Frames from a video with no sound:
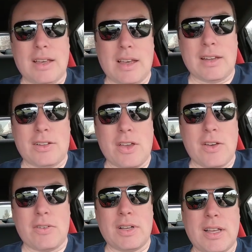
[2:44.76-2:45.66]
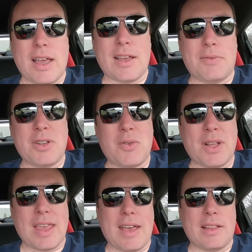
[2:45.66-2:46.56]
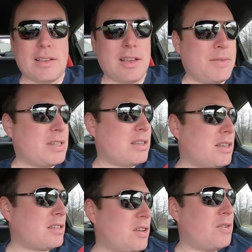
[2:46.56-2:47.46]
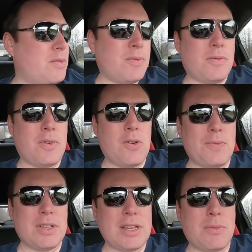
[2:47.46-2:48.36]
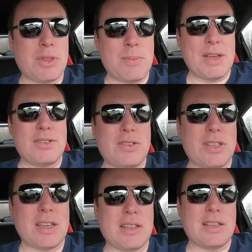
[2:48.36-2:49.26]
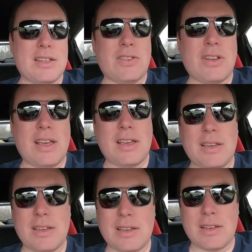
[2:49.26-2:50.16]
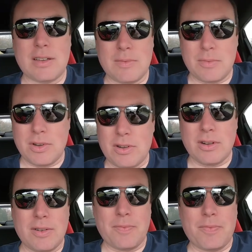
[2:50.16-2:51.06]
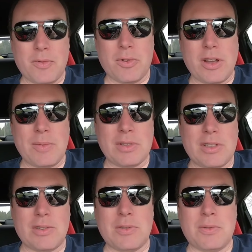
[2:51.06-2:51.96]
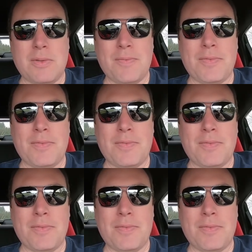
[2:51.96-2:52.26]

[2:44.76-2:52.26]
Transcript: I don't know. And we don't want that, obviously. So hopefully with the measures taken yesterday, we're able to